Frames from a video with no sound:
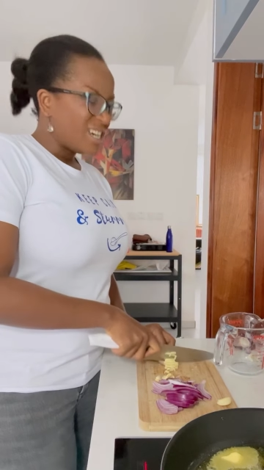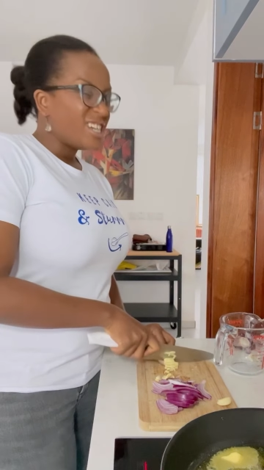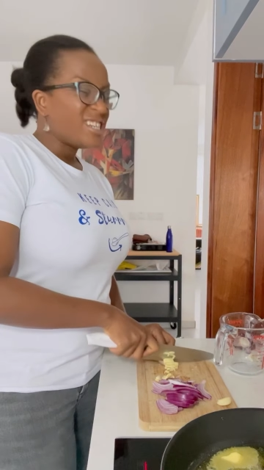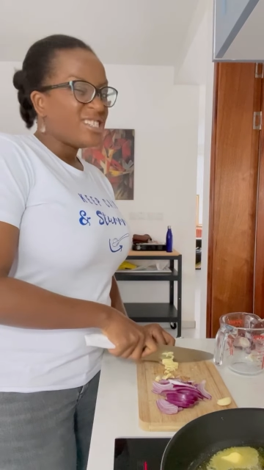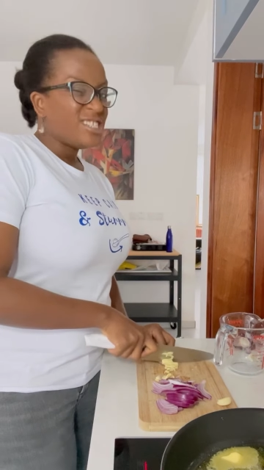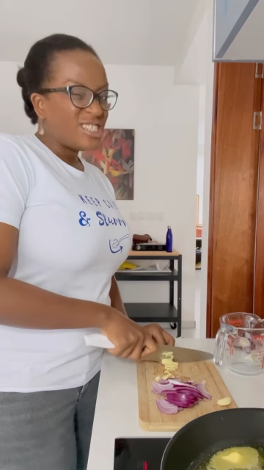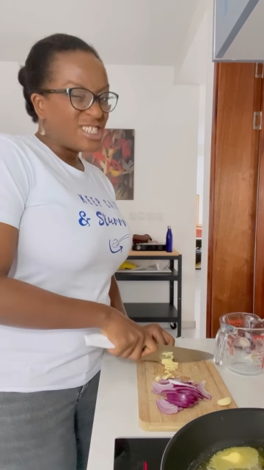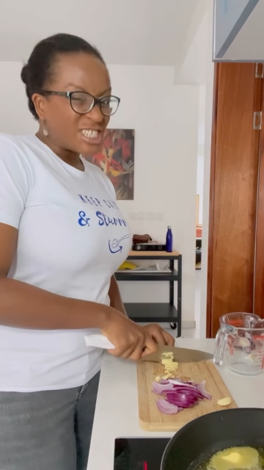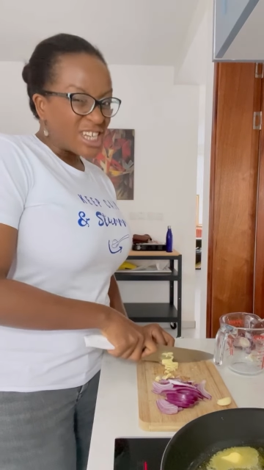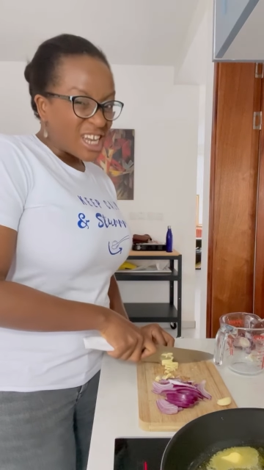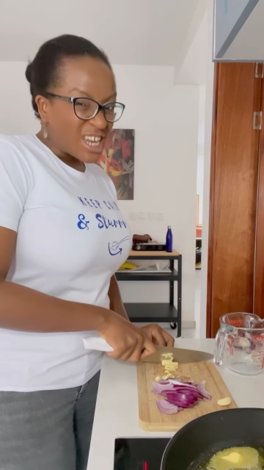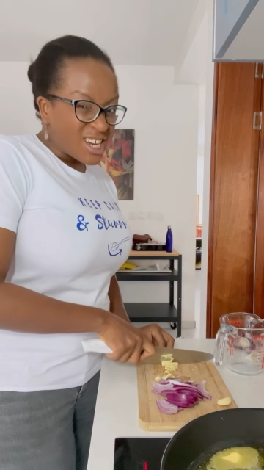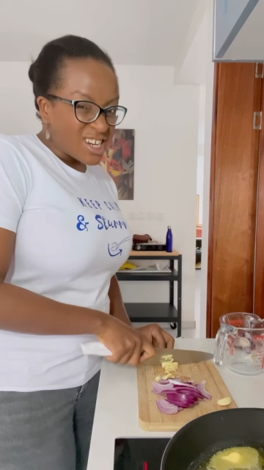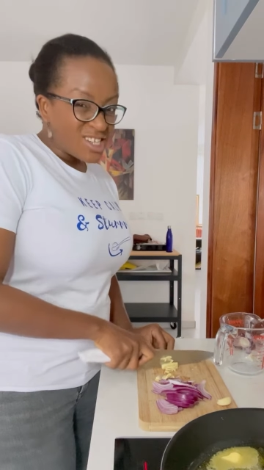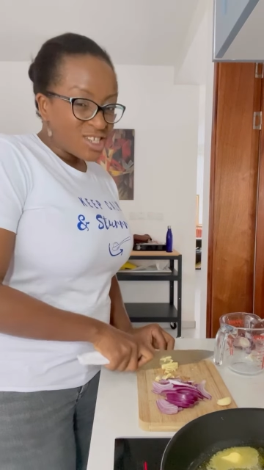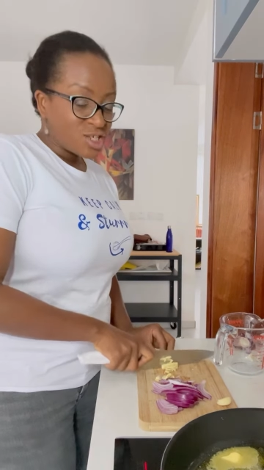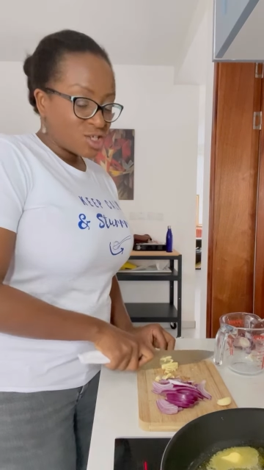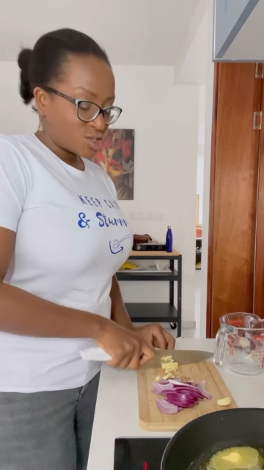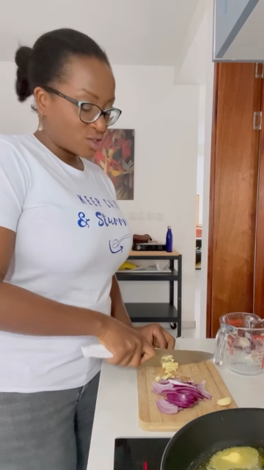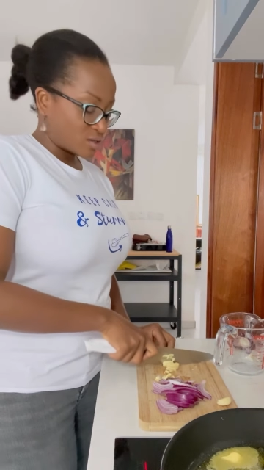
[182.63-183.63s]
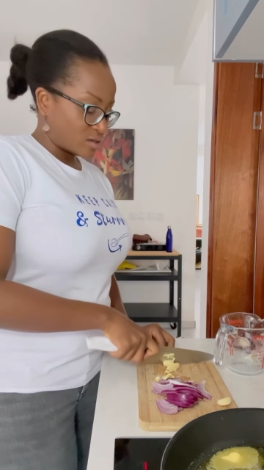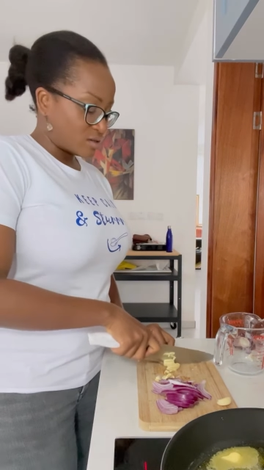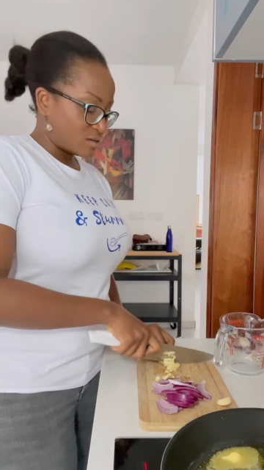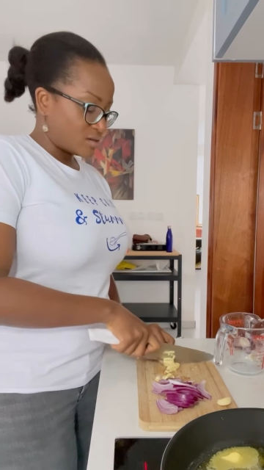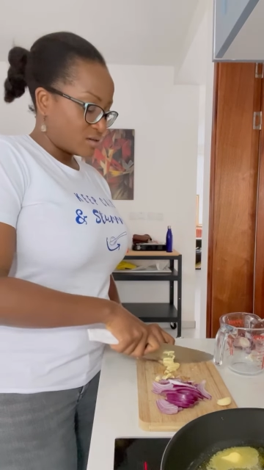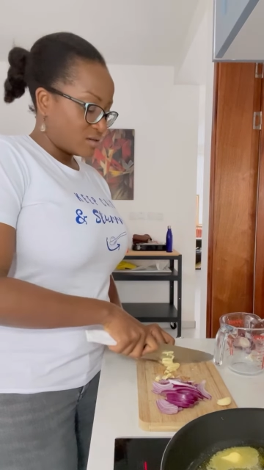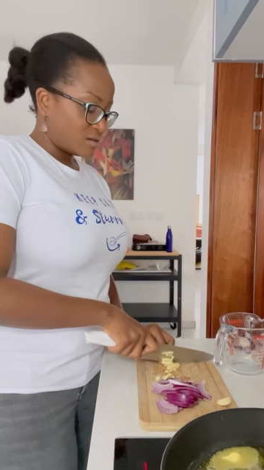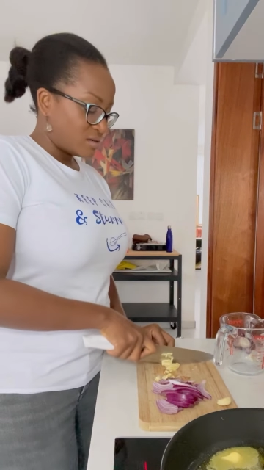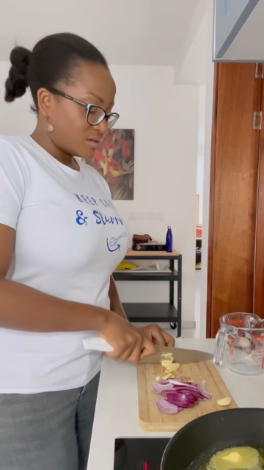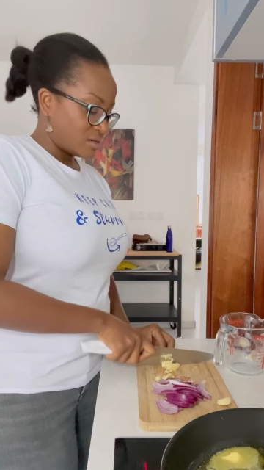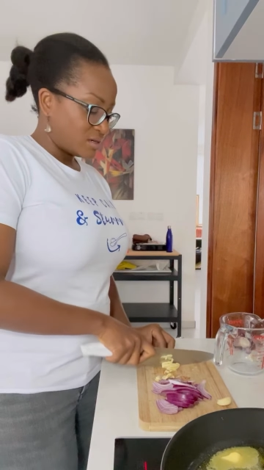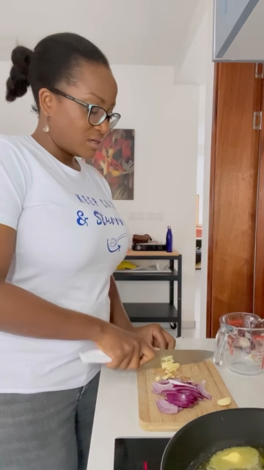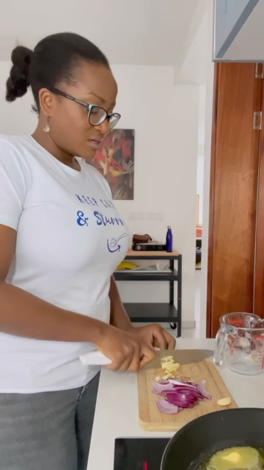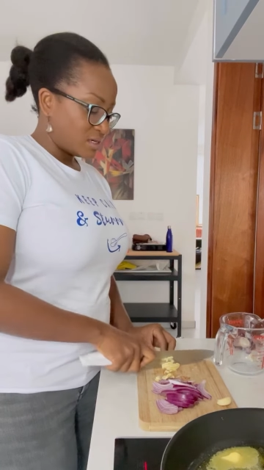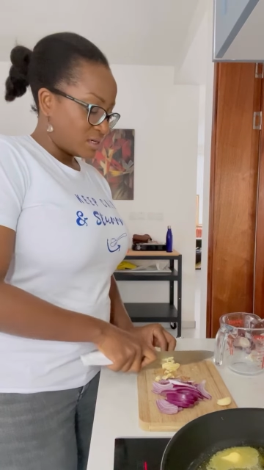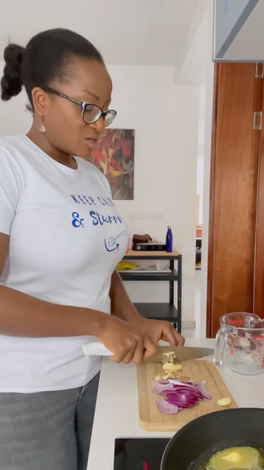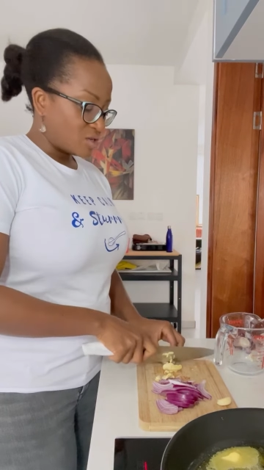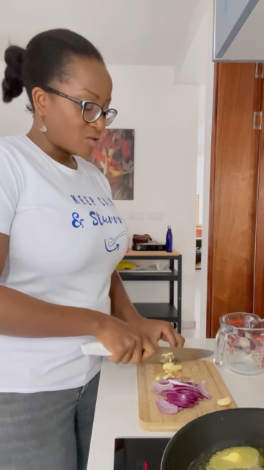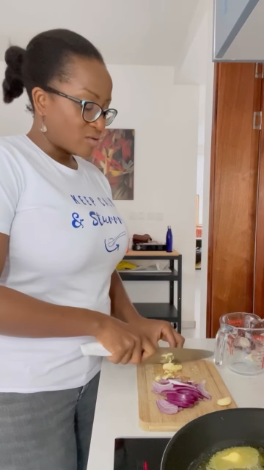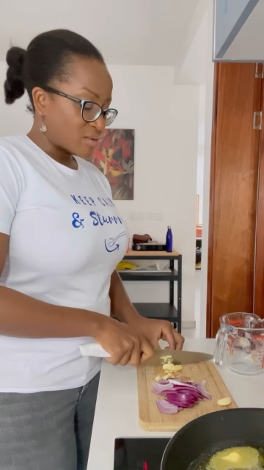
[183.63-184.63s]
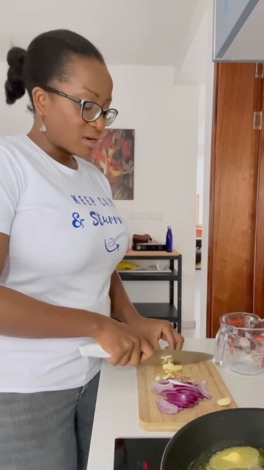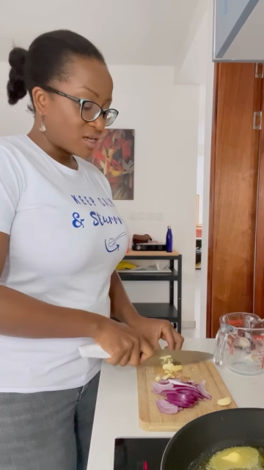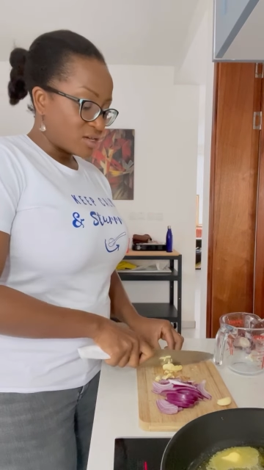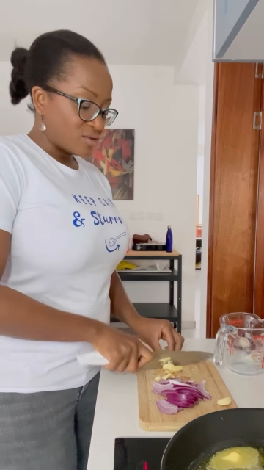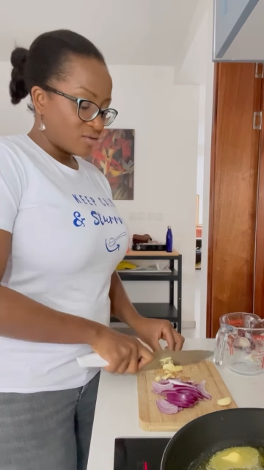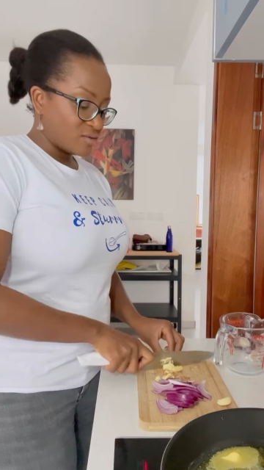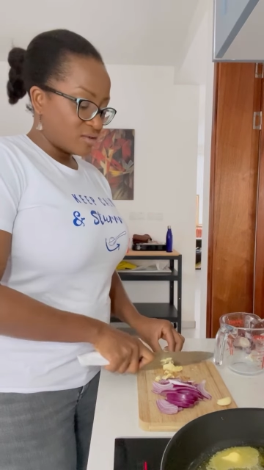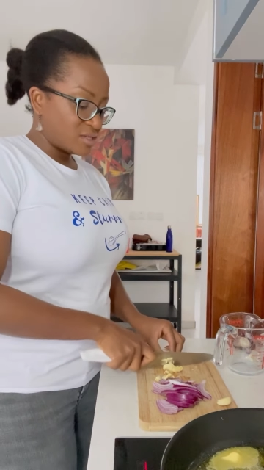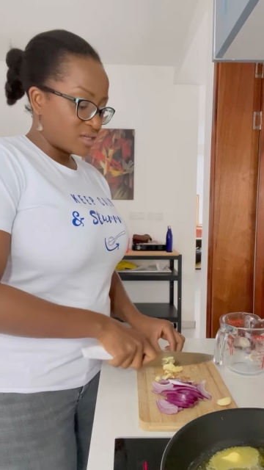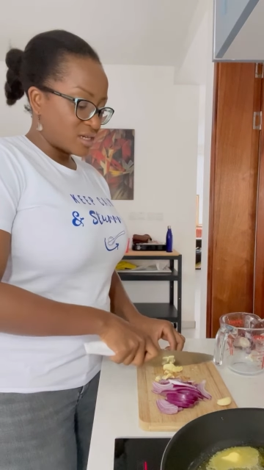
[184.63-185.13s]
ginger, tomatoes,